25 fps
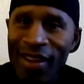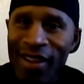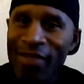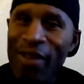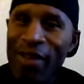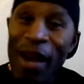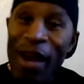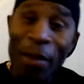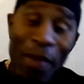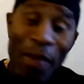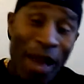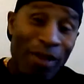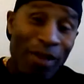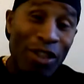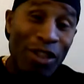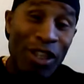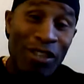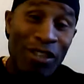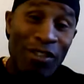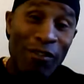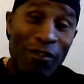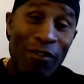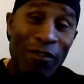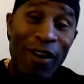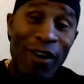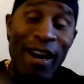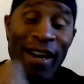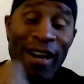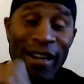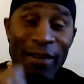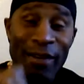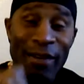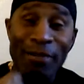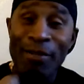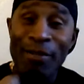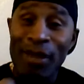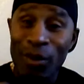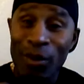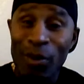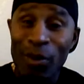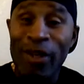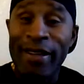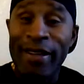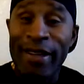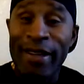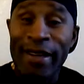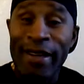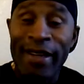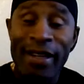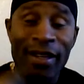Now, I'm not justifying it, but we
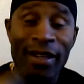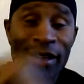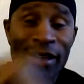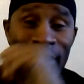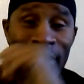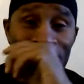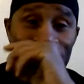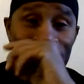did it.